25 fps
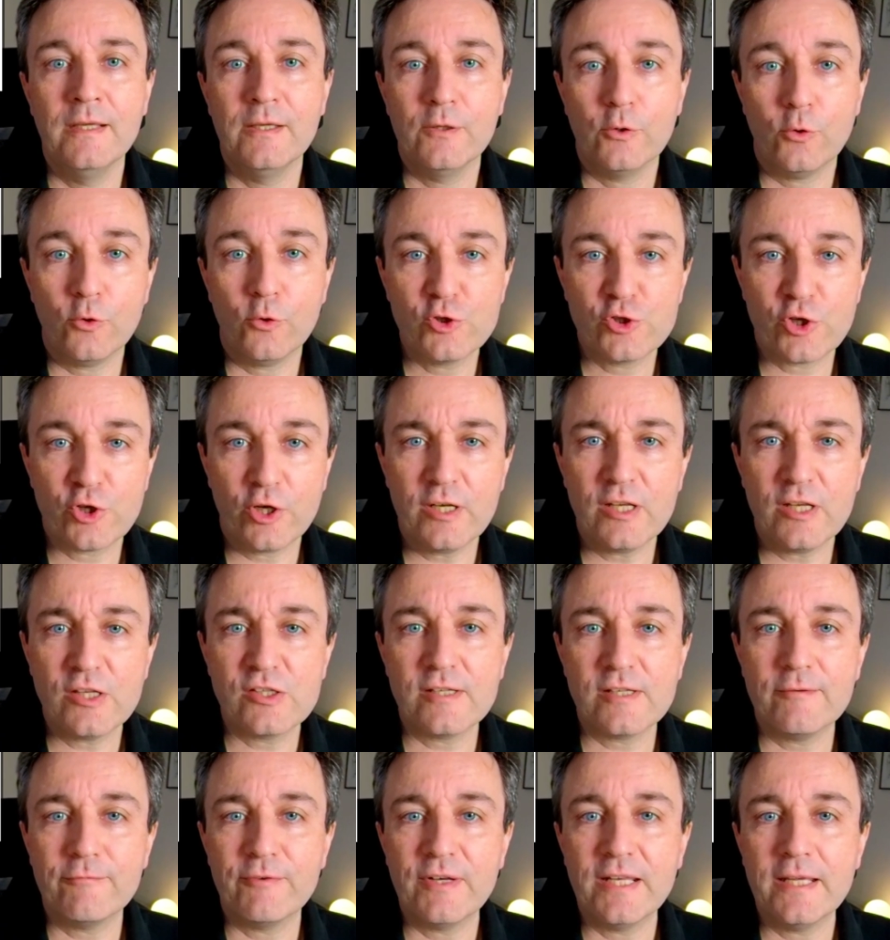
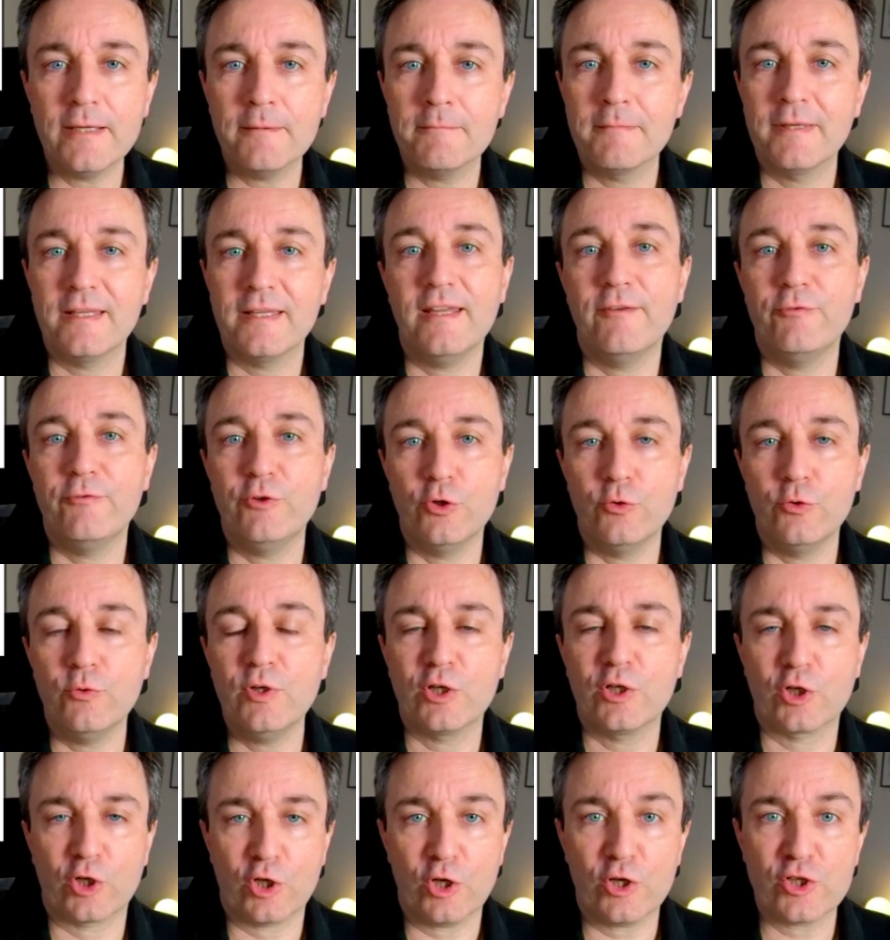Alternatively, if you're
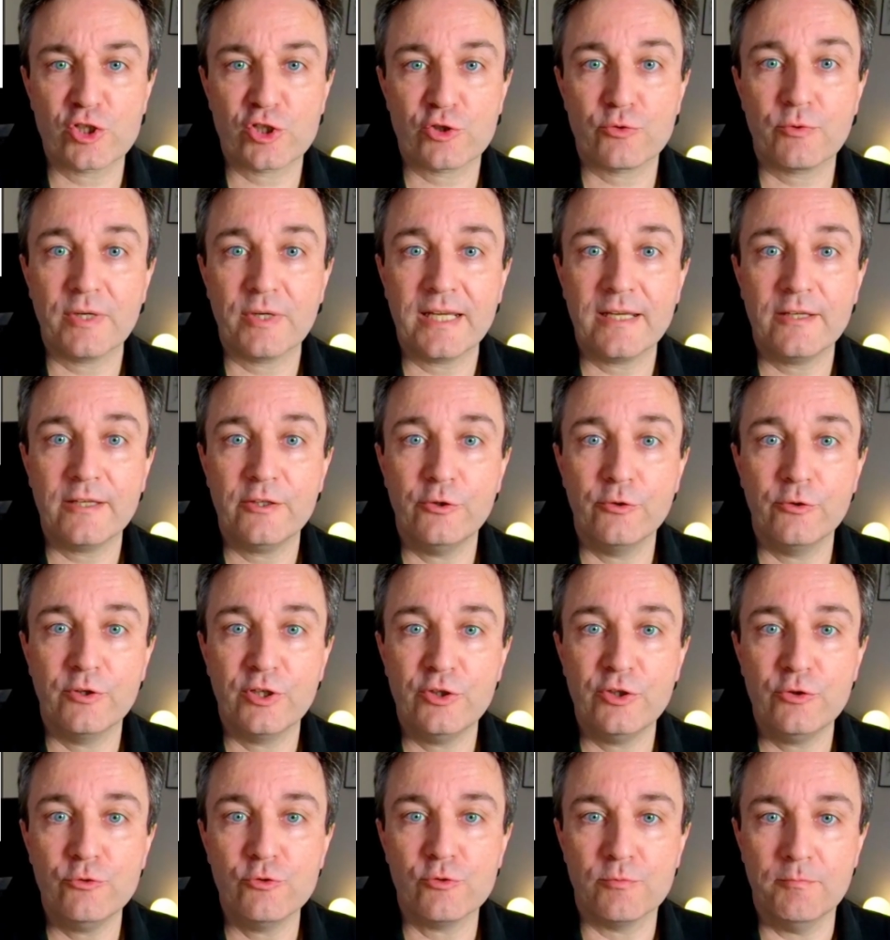doing clustering, you can
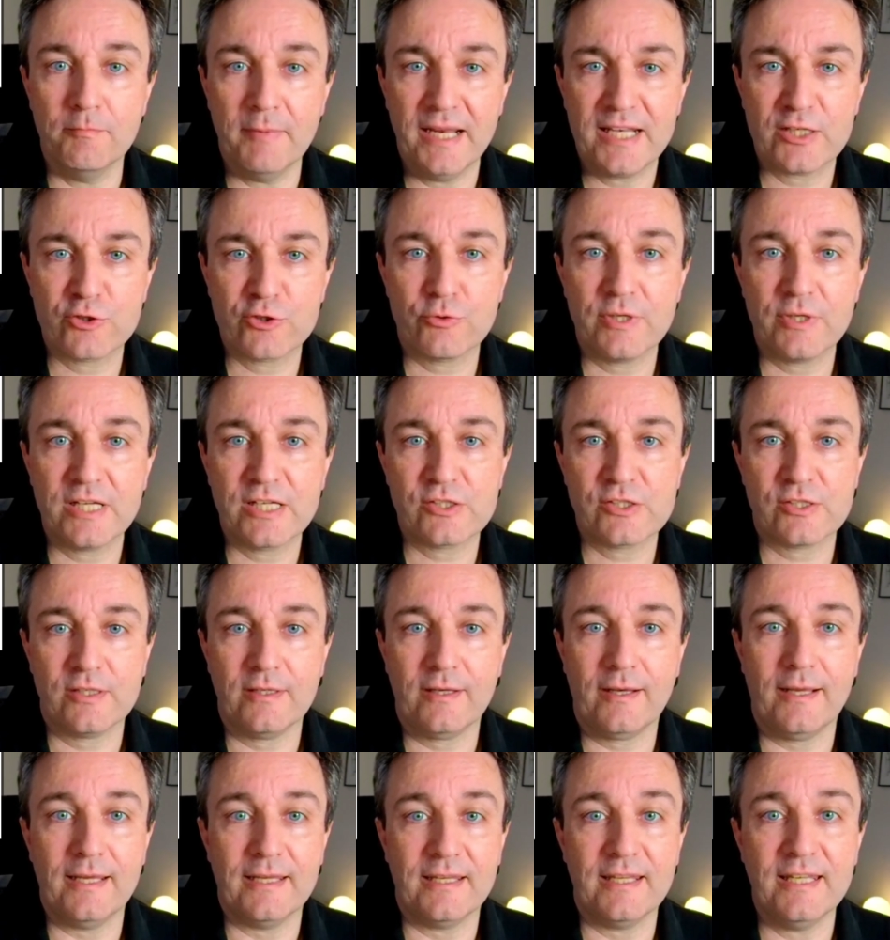use metrics
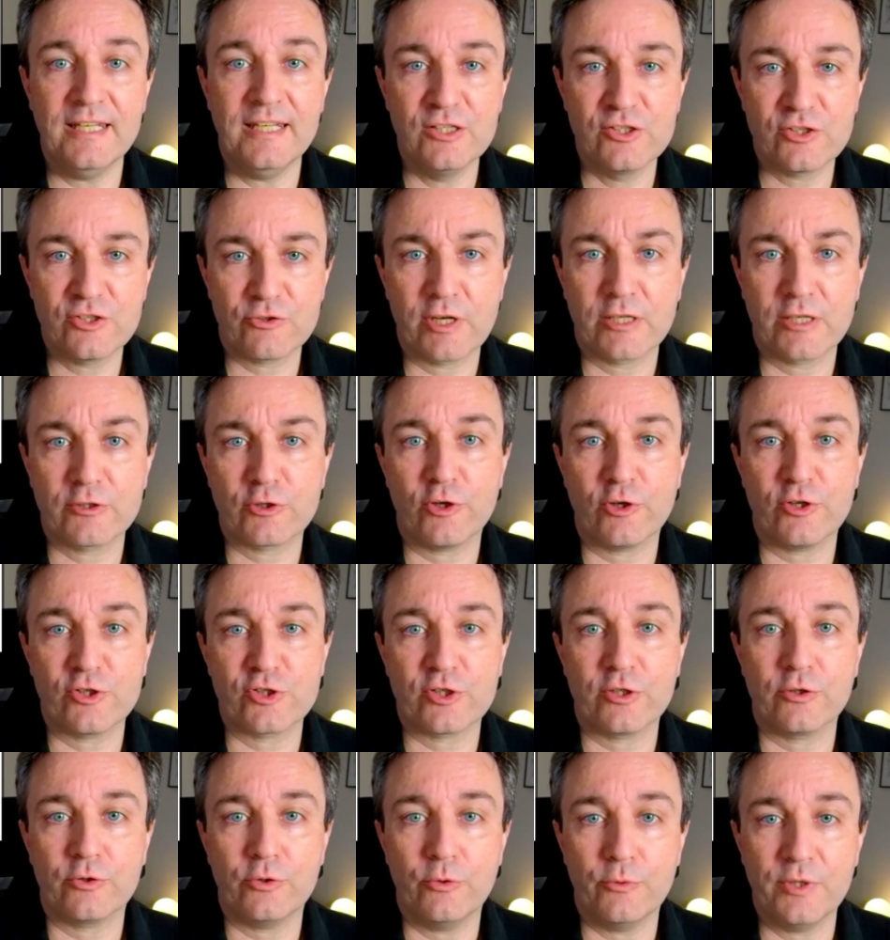like
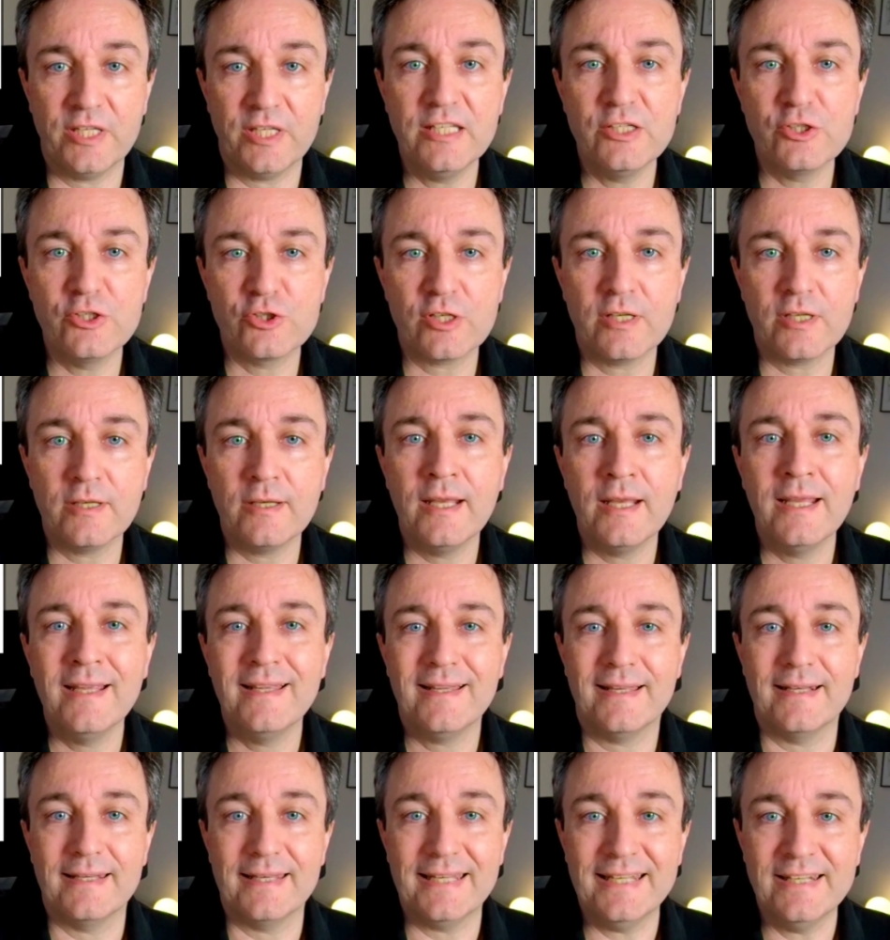intra-cluster cohesion
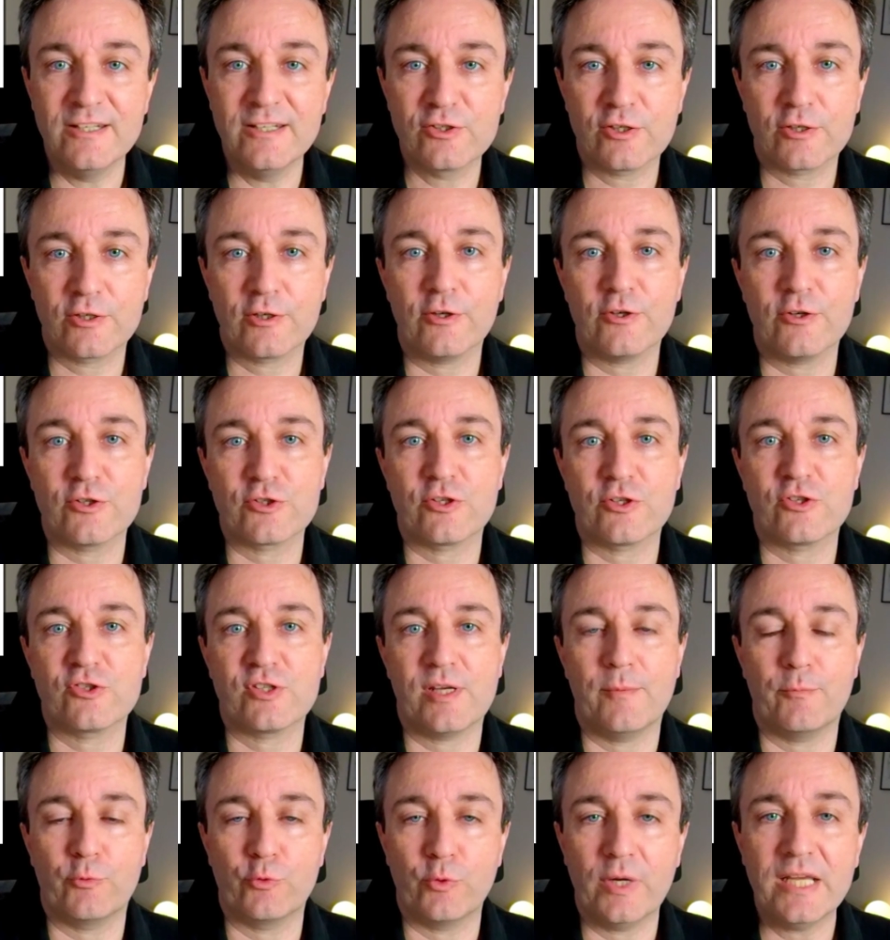and inter-cluster
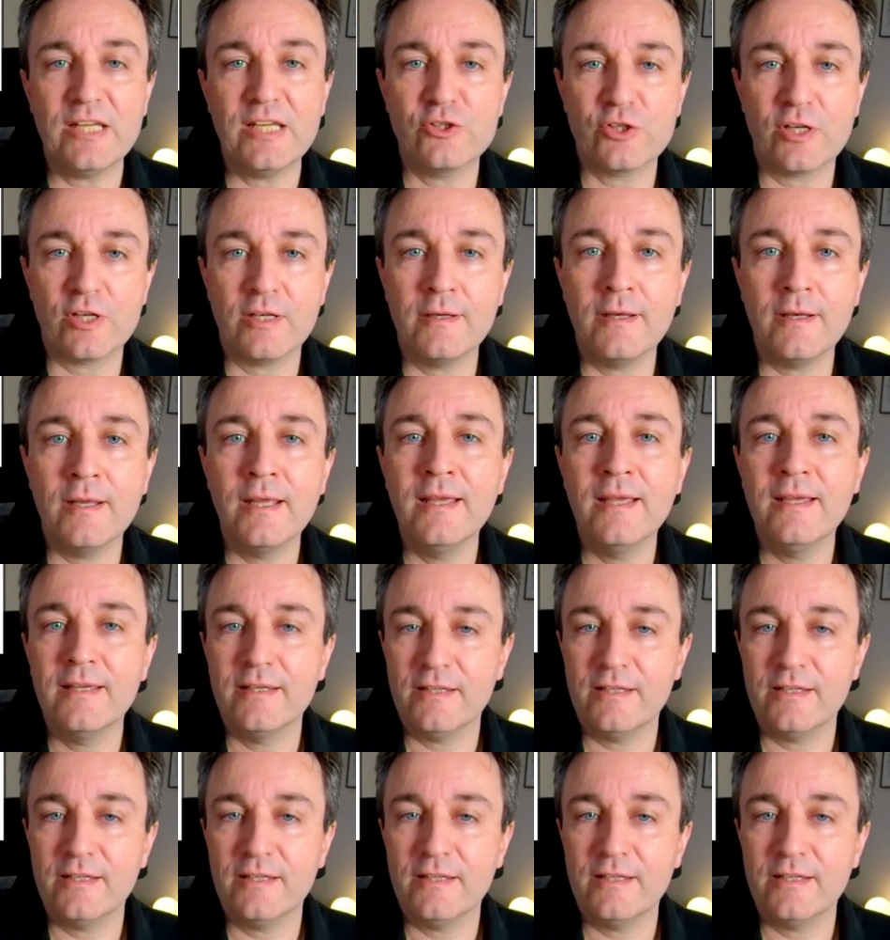separation.